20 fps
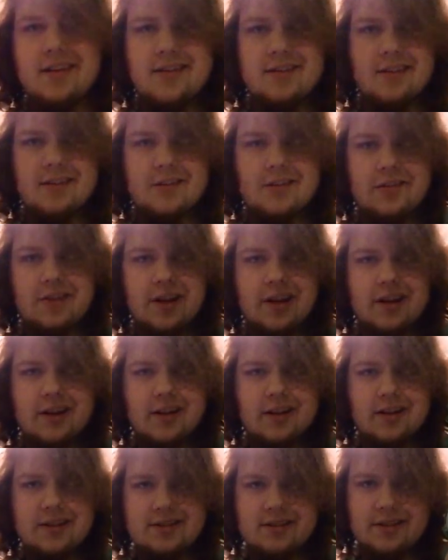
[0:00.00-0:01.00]
Then you've got
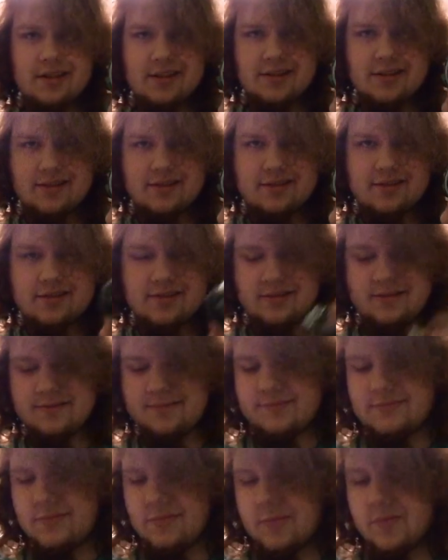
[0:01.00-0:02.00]
Husky,
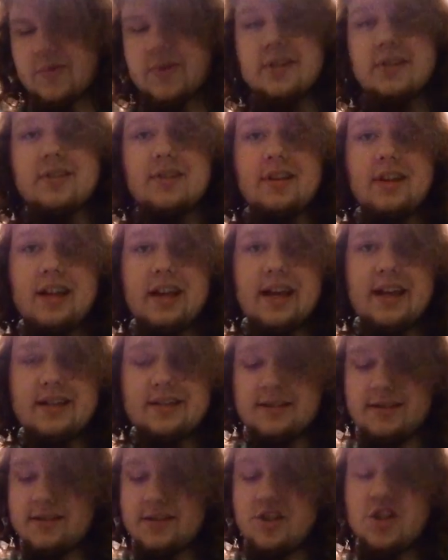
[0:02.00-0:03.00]
which is
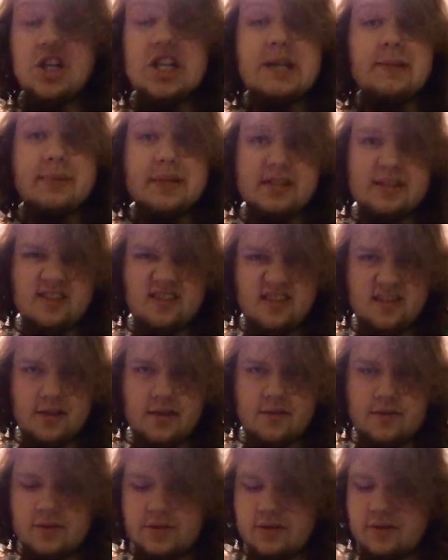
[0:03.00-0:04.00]
the cheapest
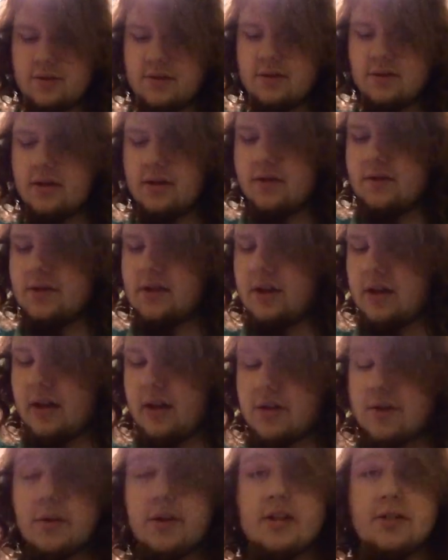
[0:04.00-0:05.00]
of the
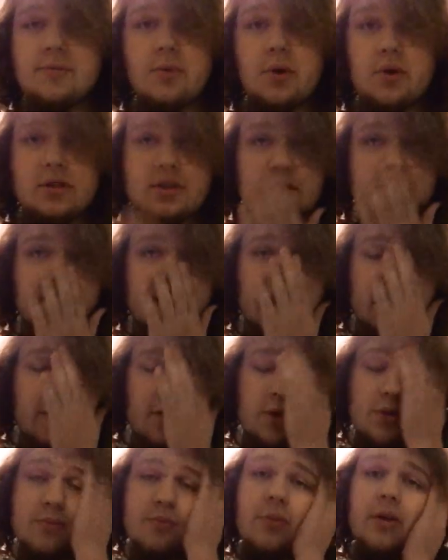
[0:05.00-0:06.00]
U.S. smokeless
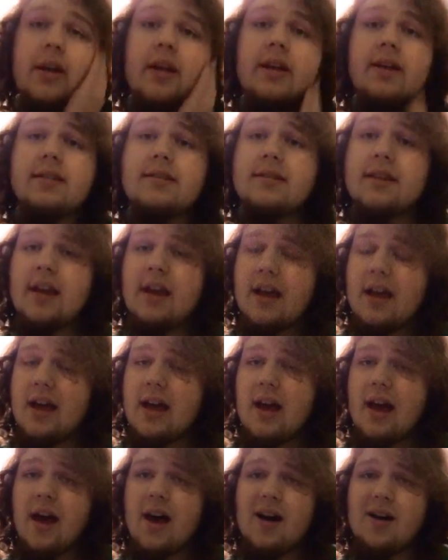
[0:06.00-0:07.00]
tobacco brands.
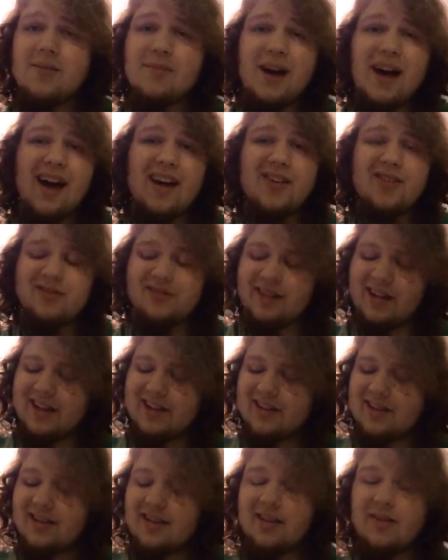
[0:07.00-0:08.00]
I don't
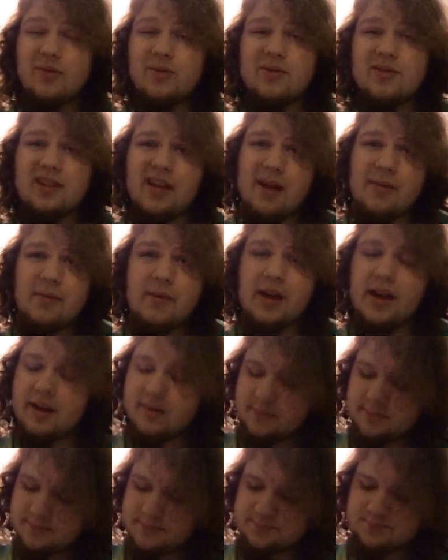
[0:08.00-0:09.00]
actually think it's that
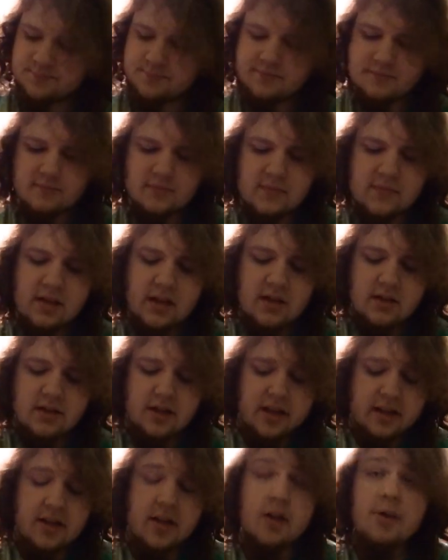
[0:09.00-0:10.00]
bad. You
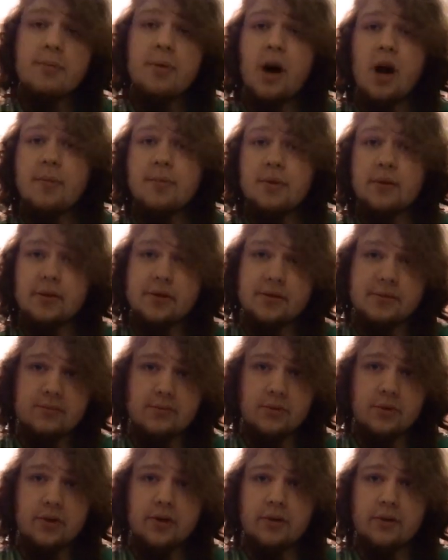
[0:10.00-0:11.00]
got another popular
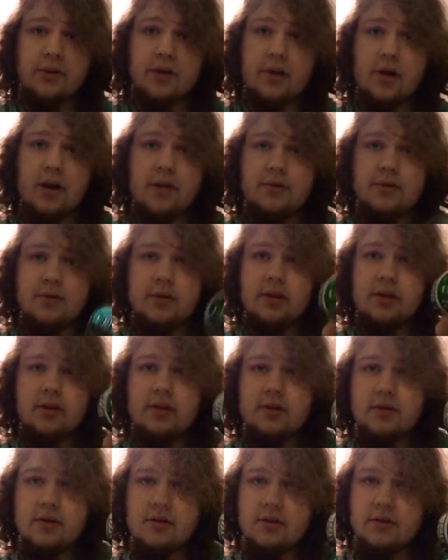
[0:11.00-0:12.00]
wintergreen offering,
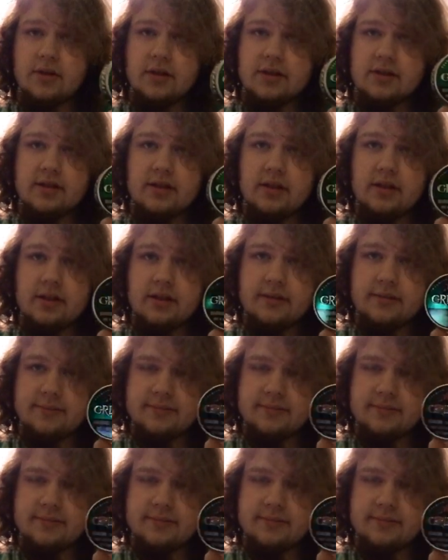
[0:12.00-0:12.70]
Grizzly.